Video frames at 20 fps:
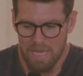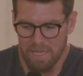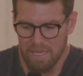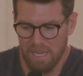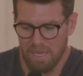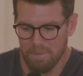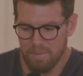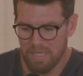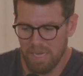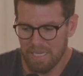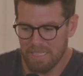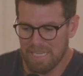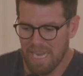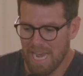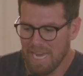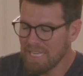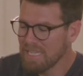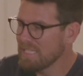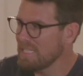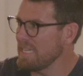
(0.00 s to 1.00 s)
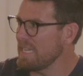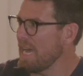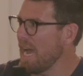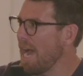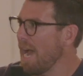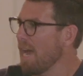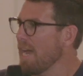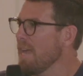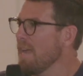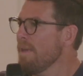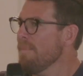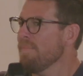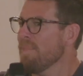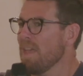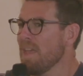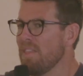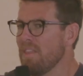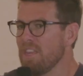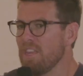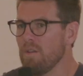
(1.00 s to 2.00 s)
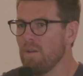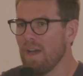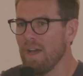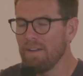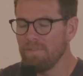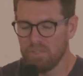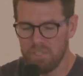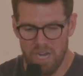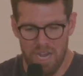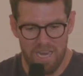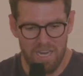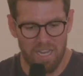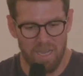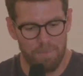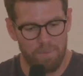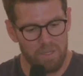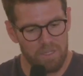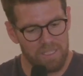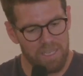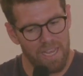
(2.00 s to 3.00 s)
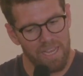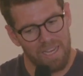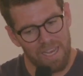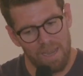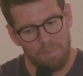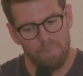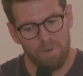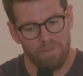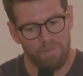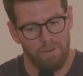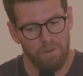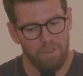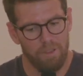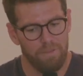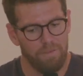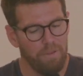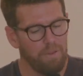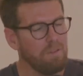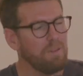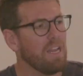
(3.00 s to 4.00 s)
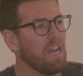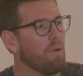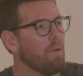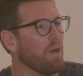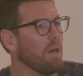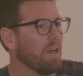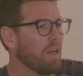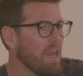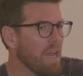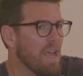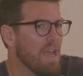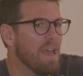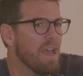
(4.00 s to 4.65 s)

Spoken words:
Duck Dynasty guy. And then you have Jacob, who's like, I prefer the Food Network.